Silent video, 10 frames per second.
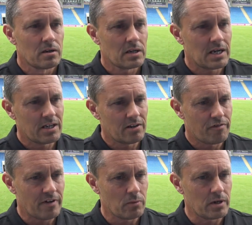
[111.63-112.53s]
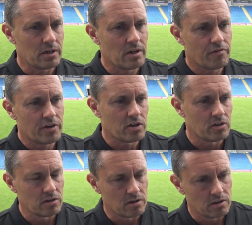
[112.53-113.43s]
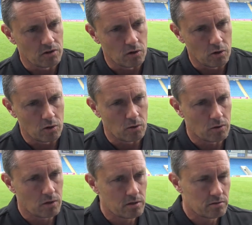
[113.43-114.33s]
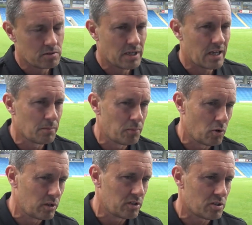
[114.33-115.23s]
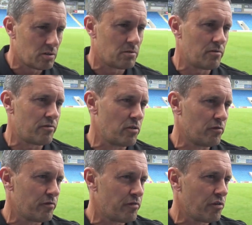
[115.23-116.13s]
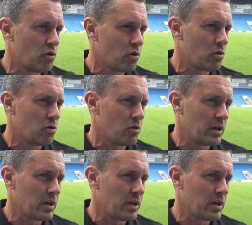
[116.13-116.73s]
kind of found it difficult to get the ball into the front 4